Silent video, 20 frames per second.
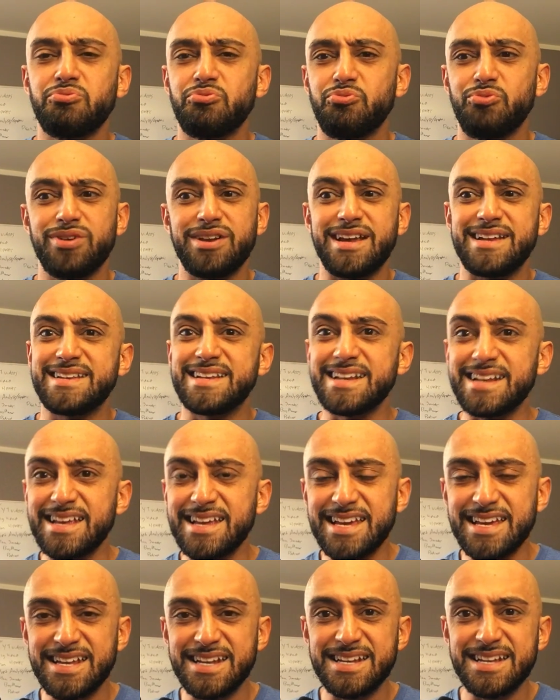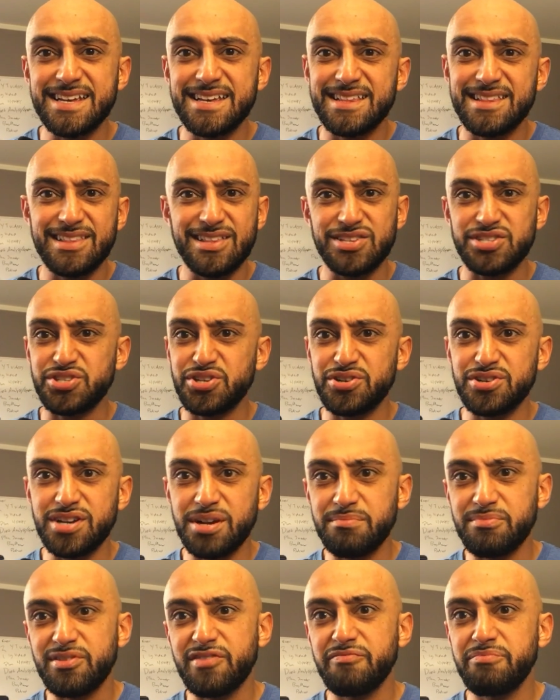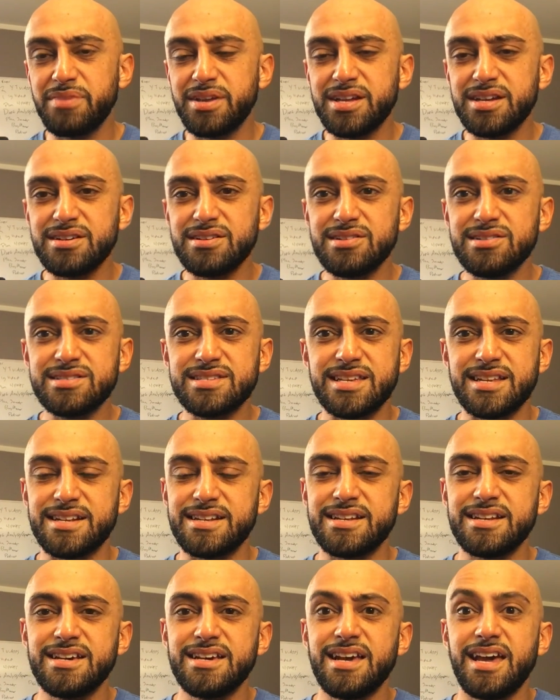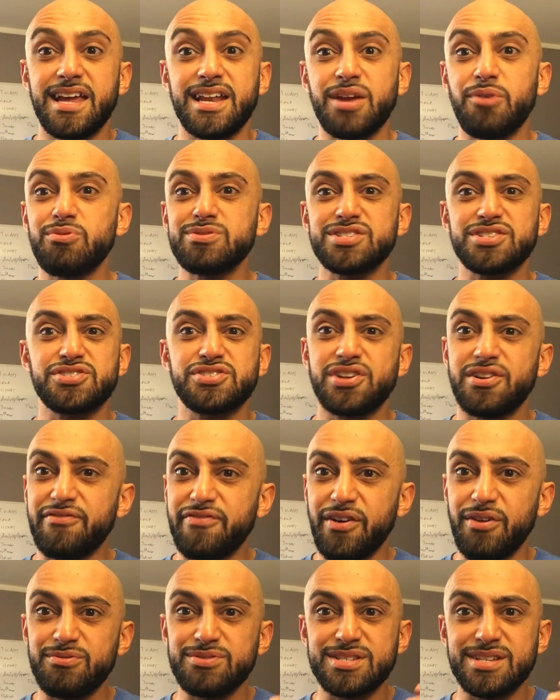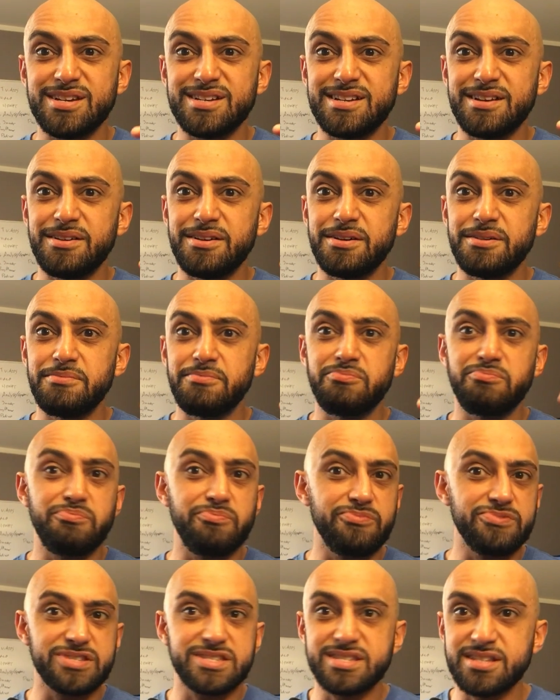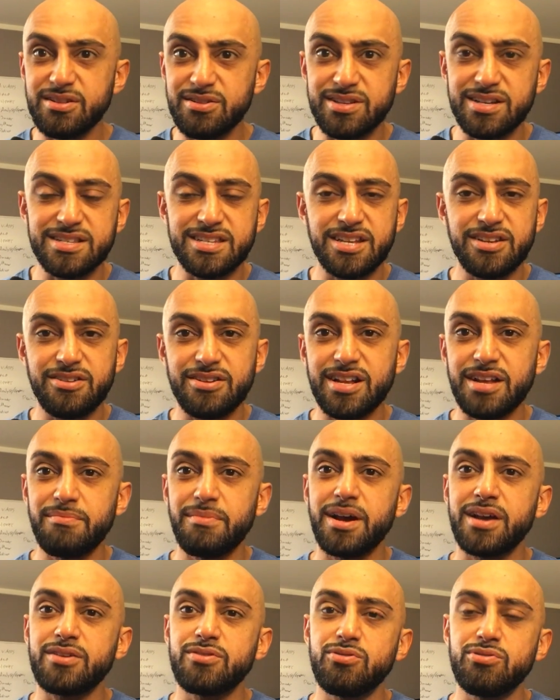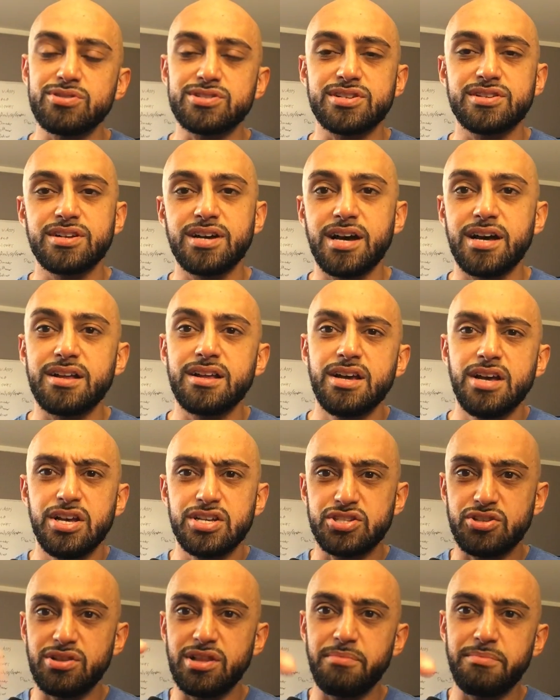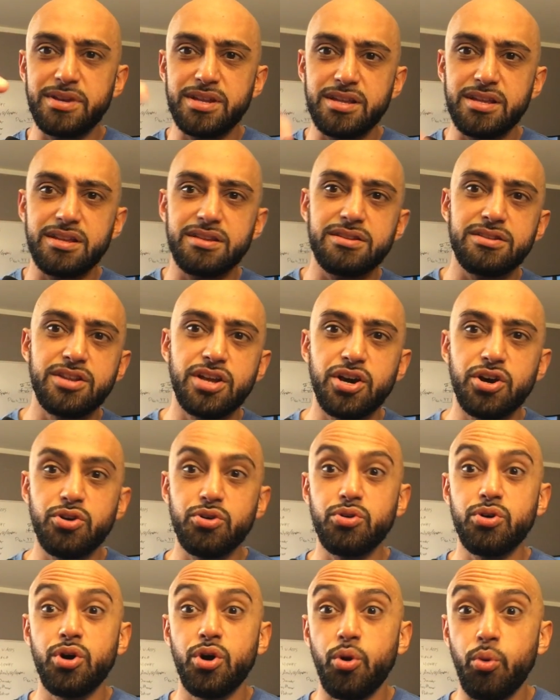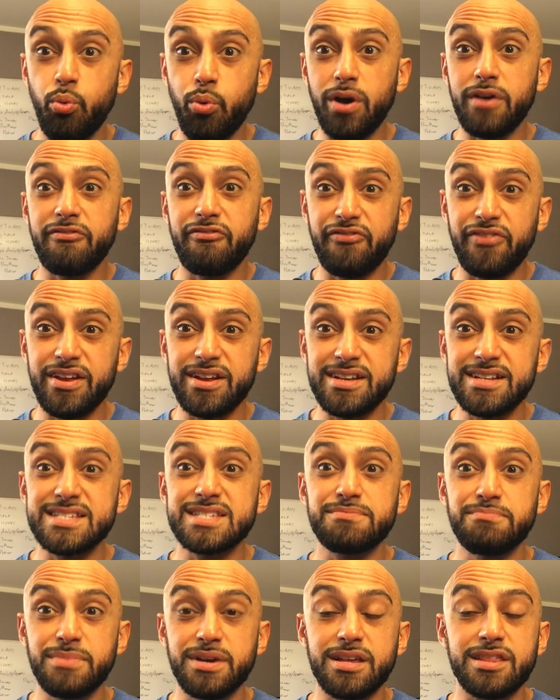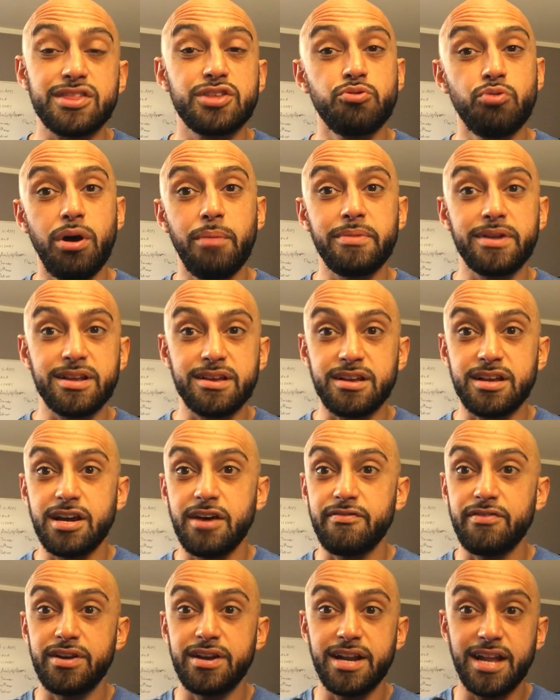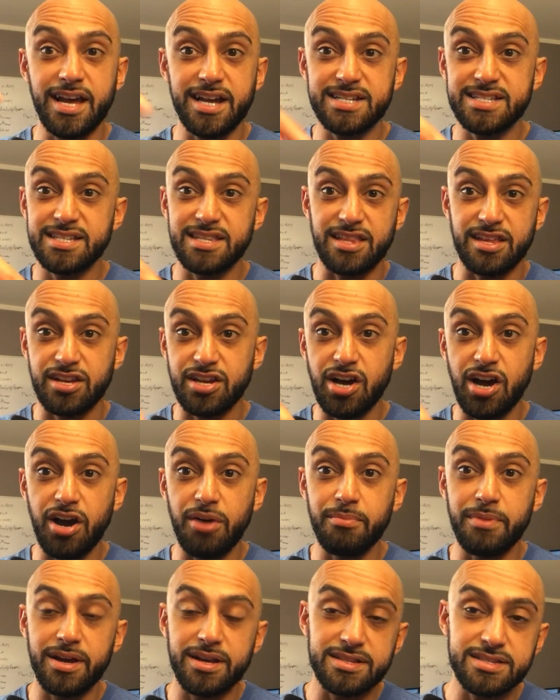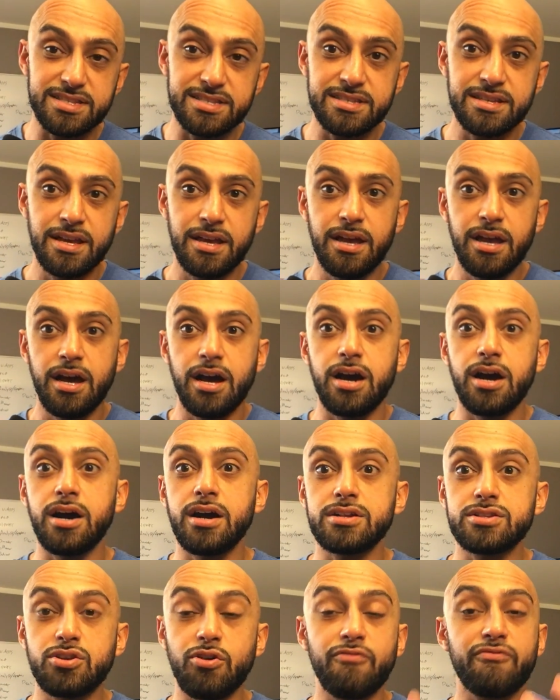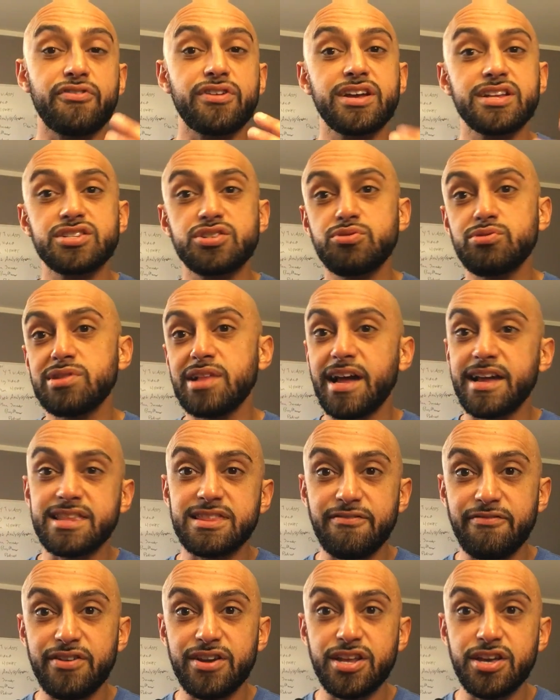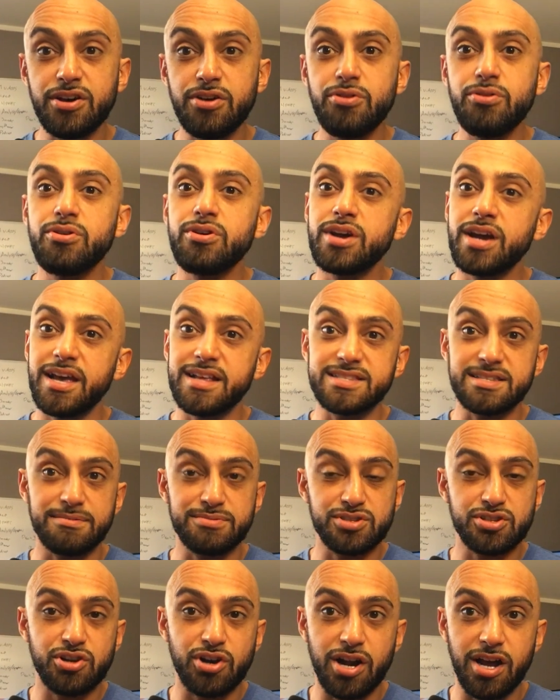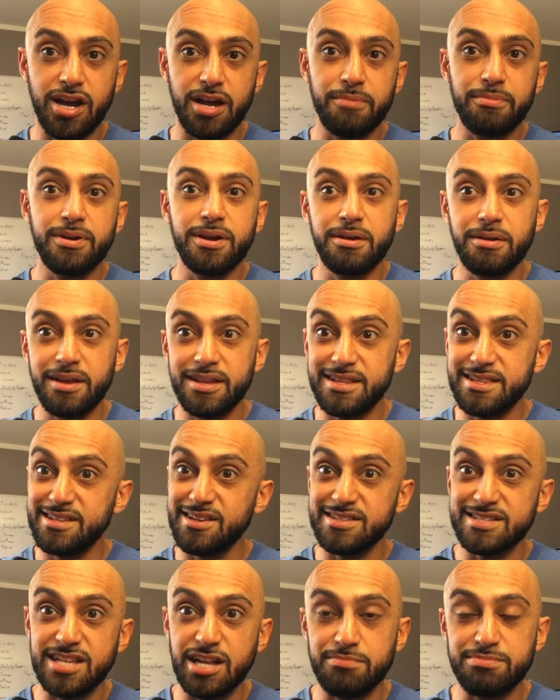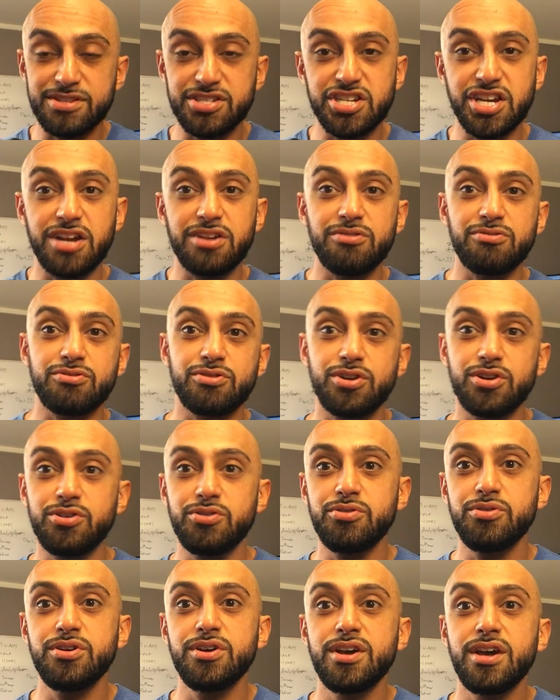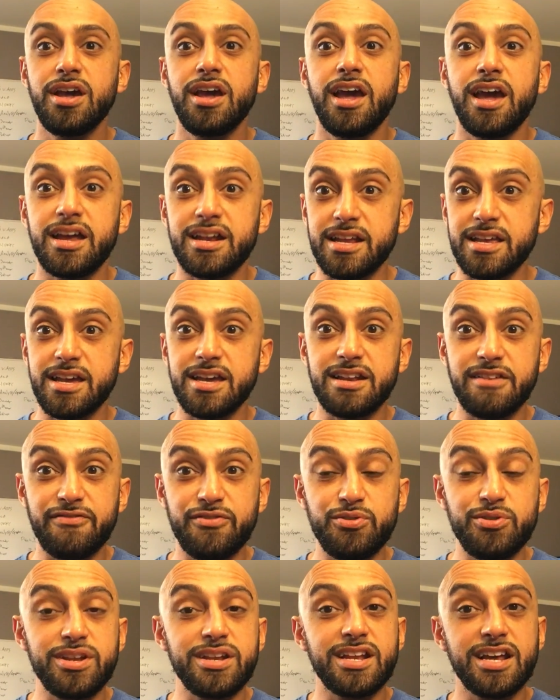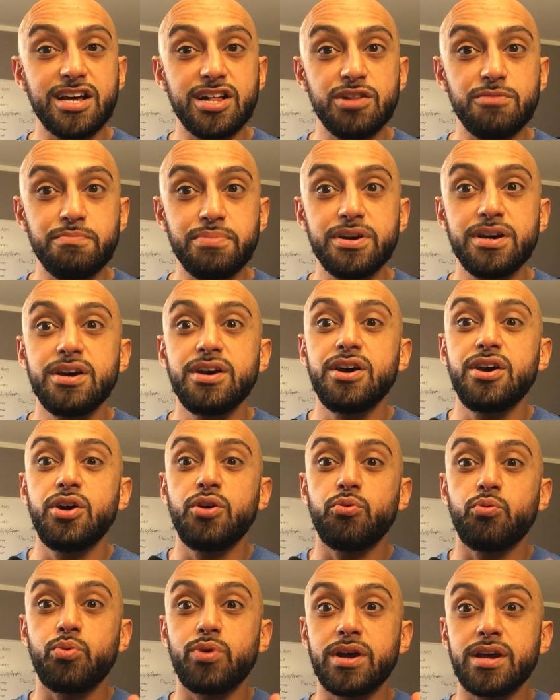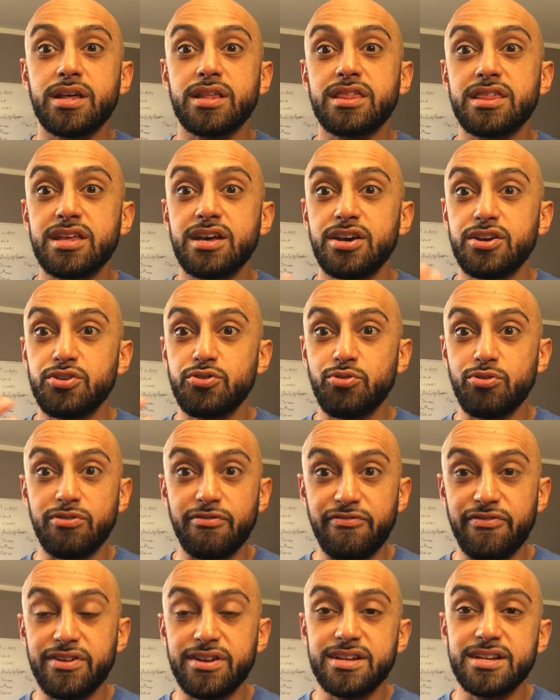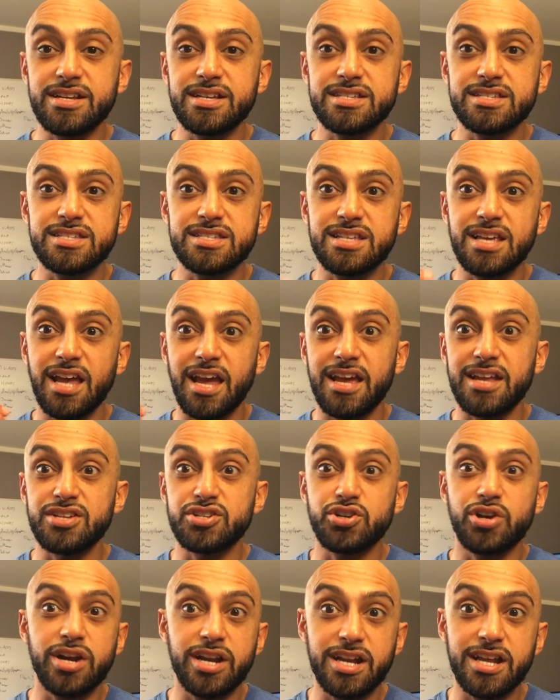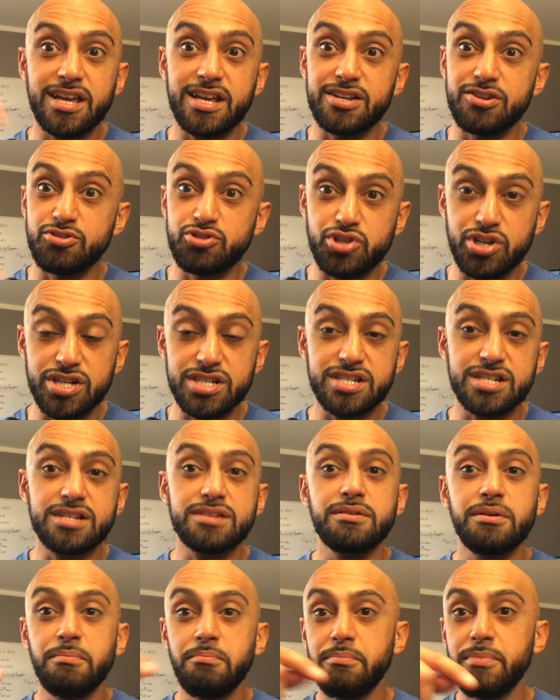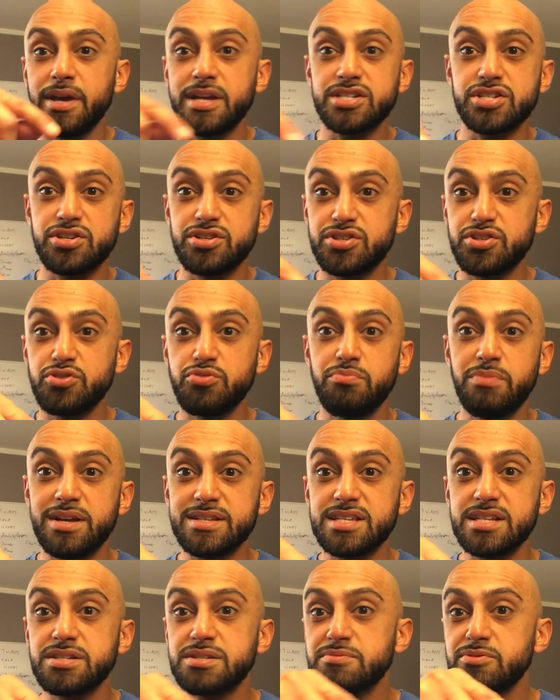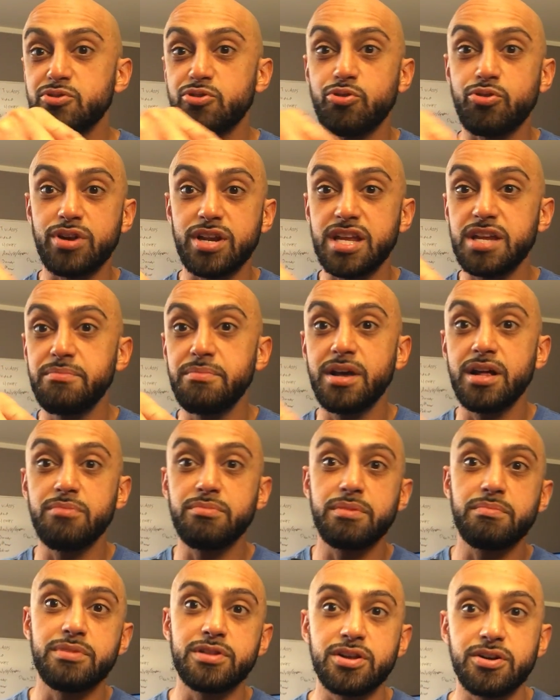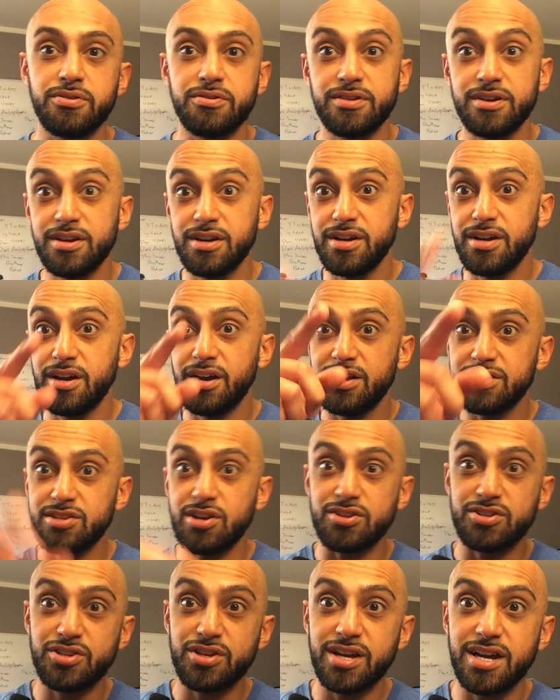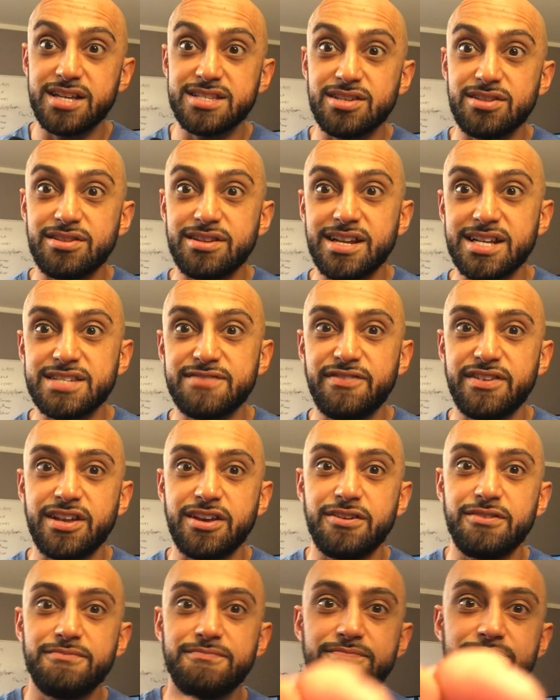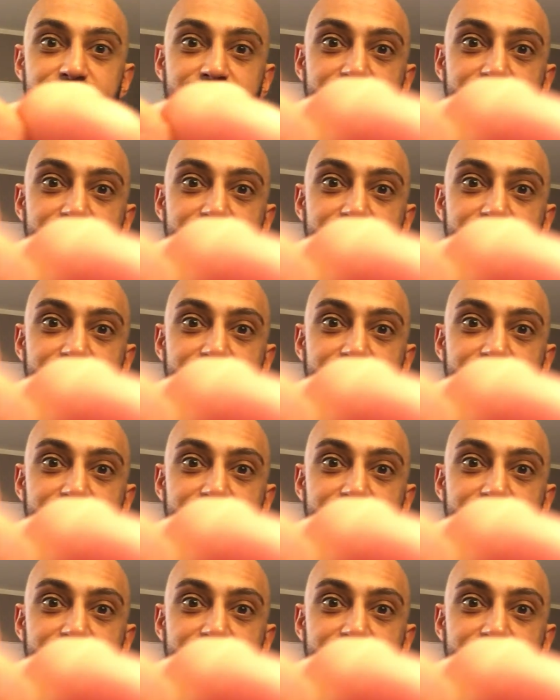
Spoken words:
when I didn't hit a certain number of meals, and I wasn't sure if I was gonna still continue to hit my goals or not. So let me know what fitness myth you want me to cover next in the comments. Don't forget to like the video and subscribe. It does help the channel grow. And again, if you need help with your fitness and training and nutrition, make sure to message or email me below. Talk to you guys on the next video.